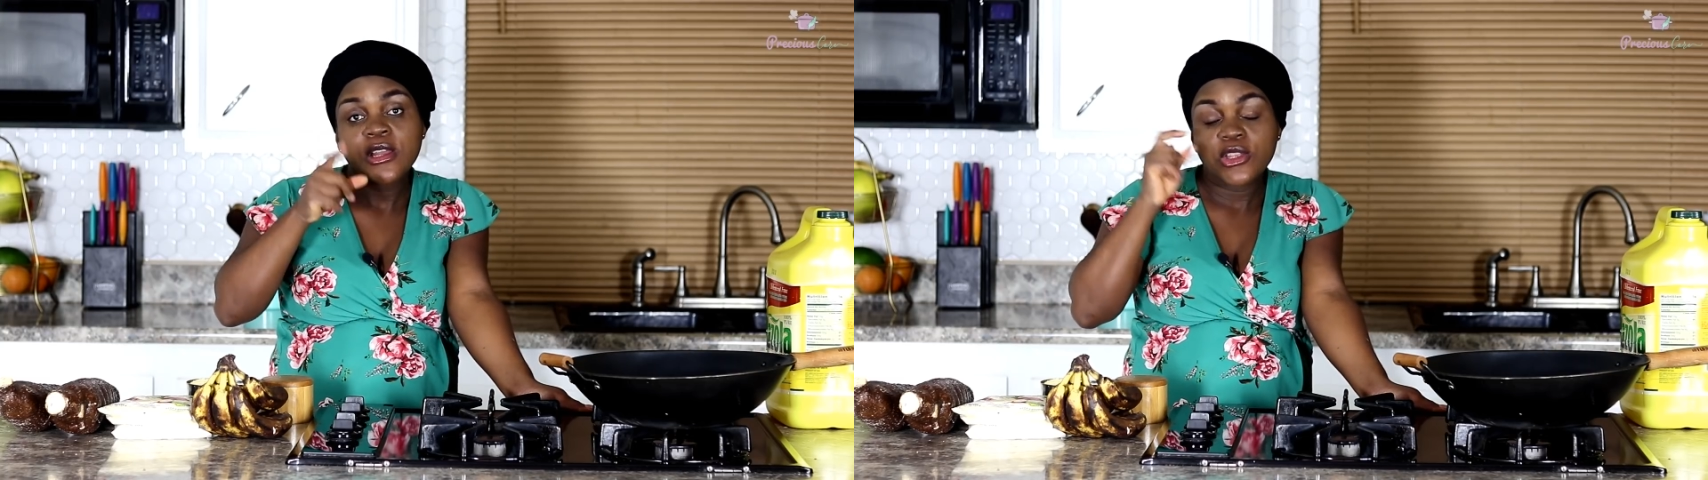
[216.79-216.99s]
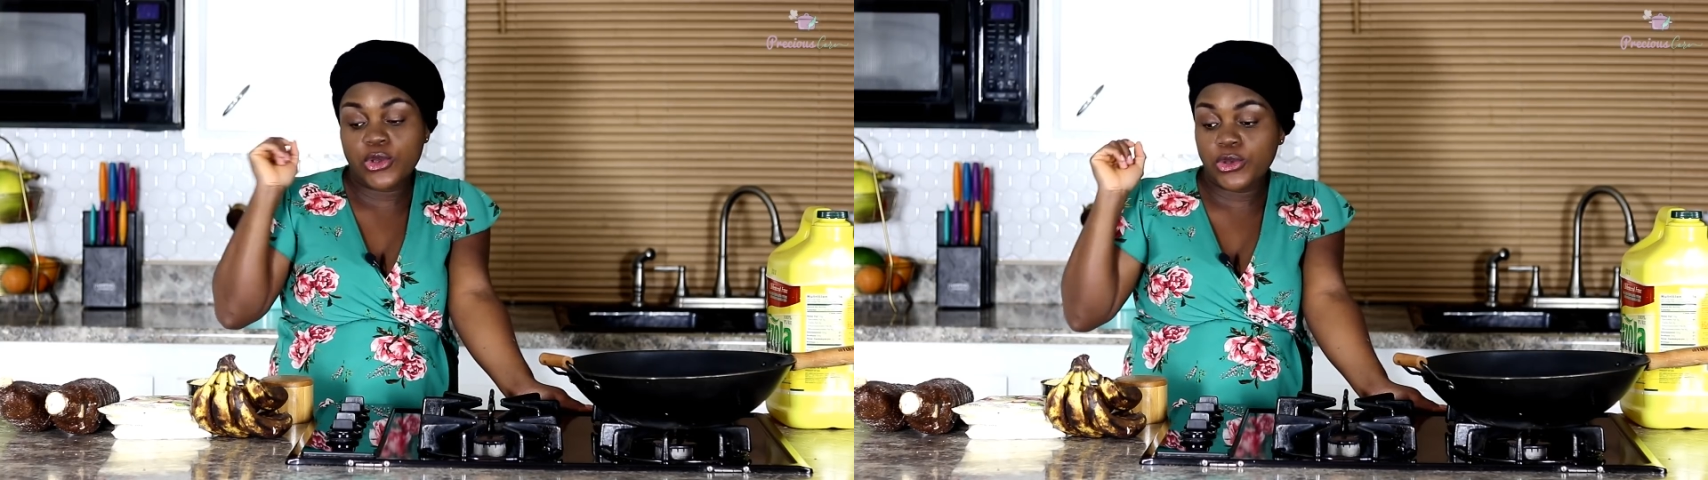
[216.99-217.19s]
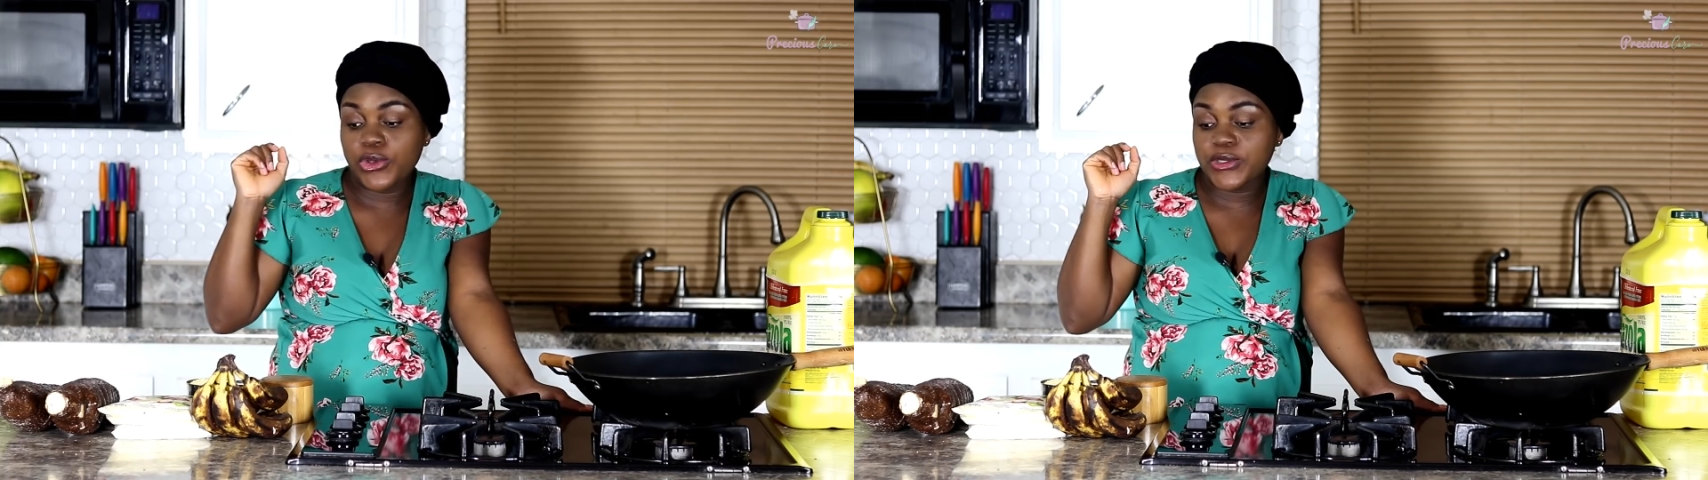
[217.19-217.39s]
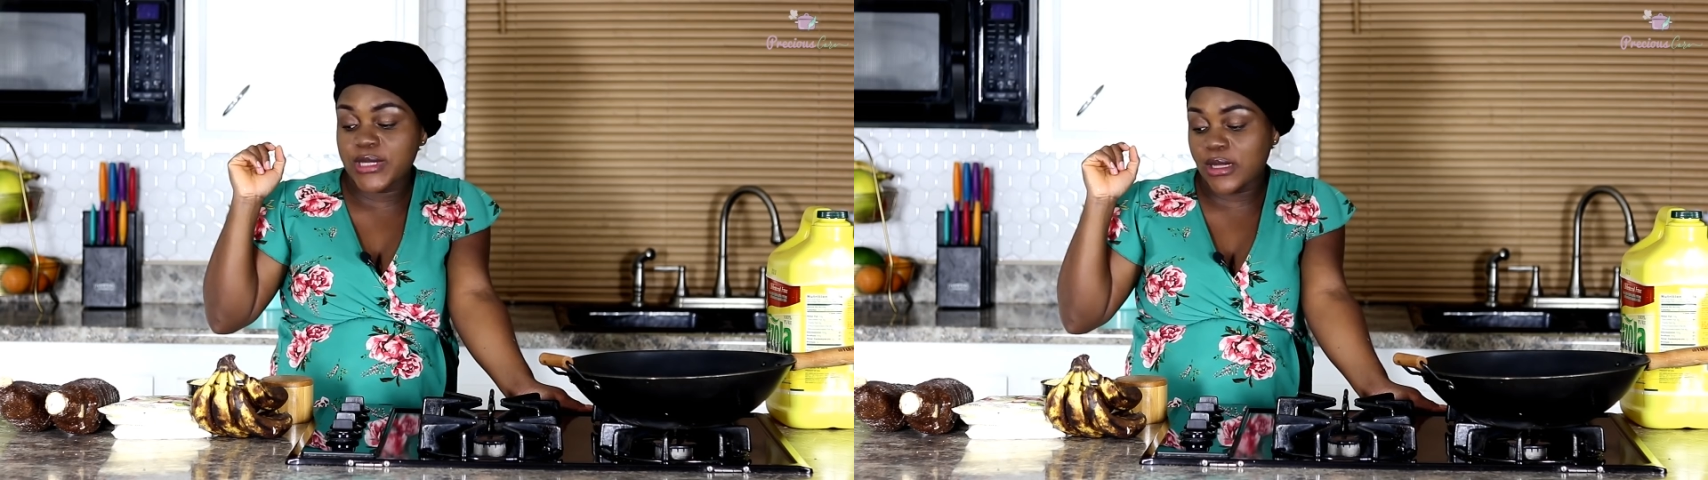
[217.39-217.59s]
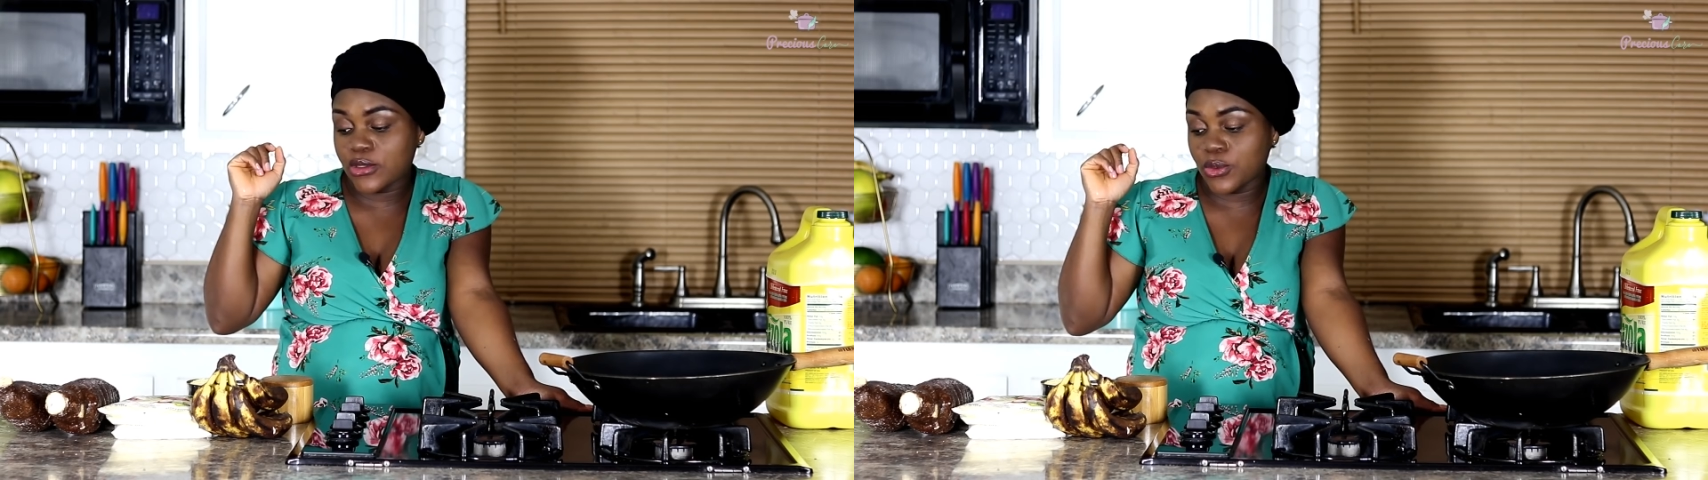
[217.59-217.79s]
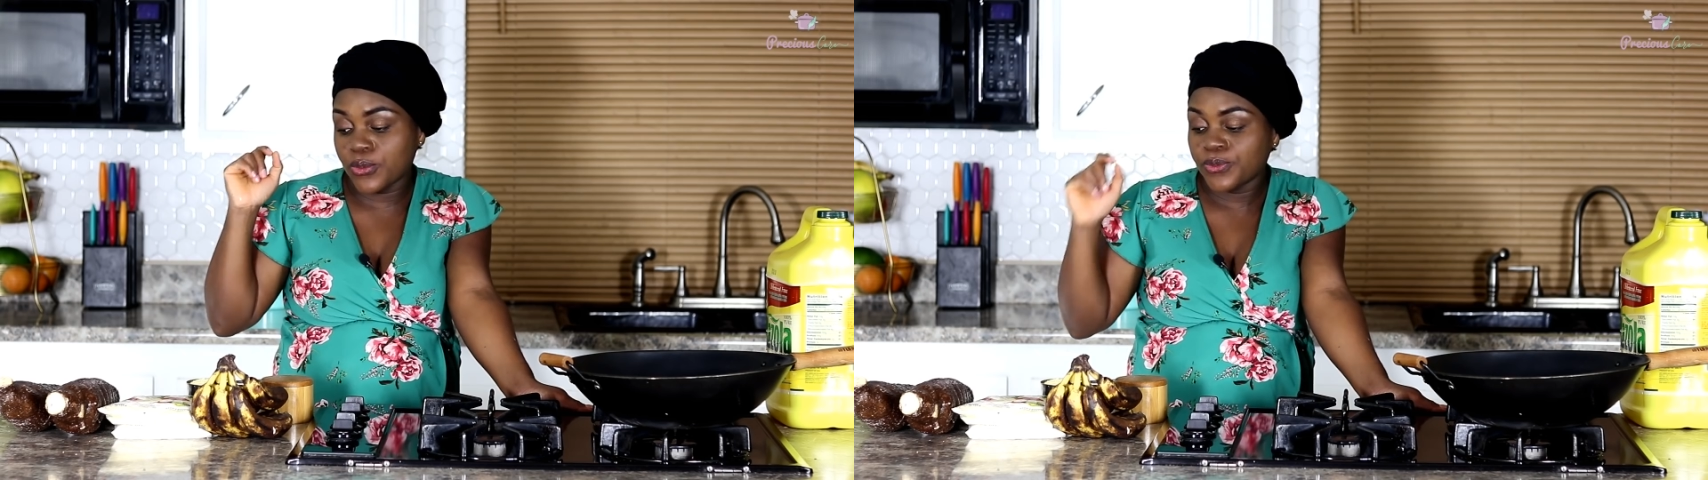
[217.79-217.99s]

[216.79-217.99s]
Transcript: you could use that too.